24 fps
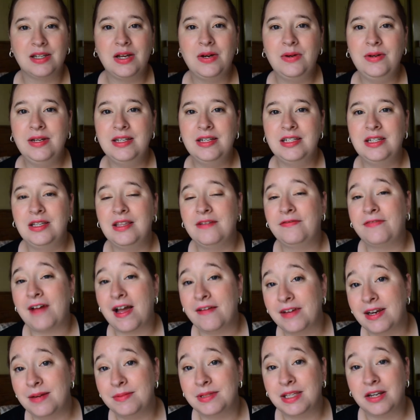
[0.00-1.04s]
go into the
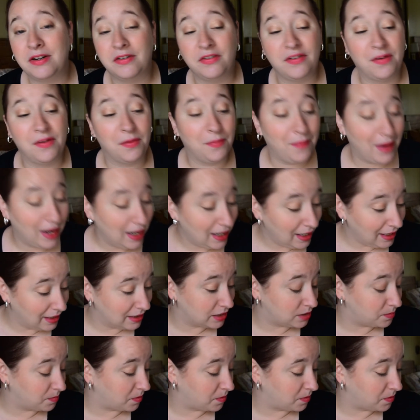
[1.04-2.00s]
five items that are remaining in this